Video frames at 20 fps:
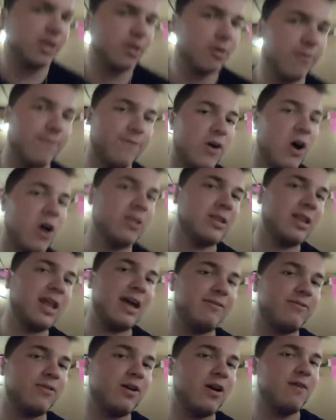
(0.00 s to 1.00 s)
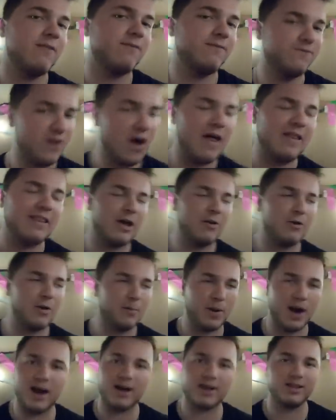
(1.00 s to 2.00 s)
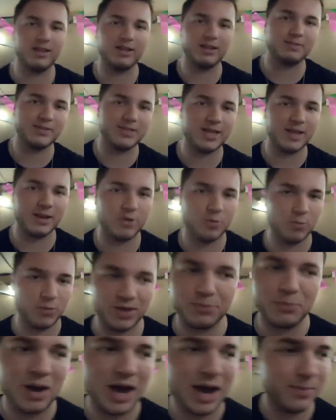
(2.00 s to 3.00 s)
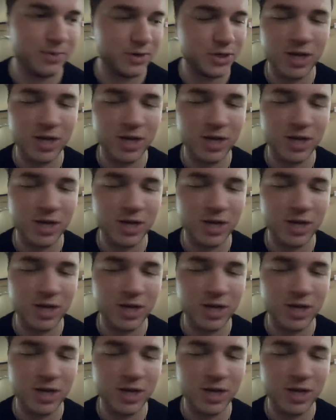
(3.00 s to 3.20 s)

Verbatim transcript: Your Vault Life Fallout Apocalypse Dinner with Papa